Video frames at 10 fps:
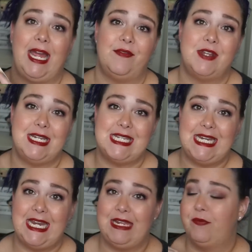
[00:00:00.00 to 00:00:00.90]
I have
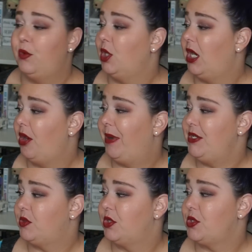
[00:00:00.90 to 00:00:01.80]
1984
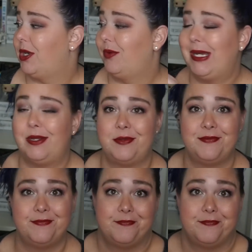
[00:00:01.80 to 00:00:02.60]
by George Orwell.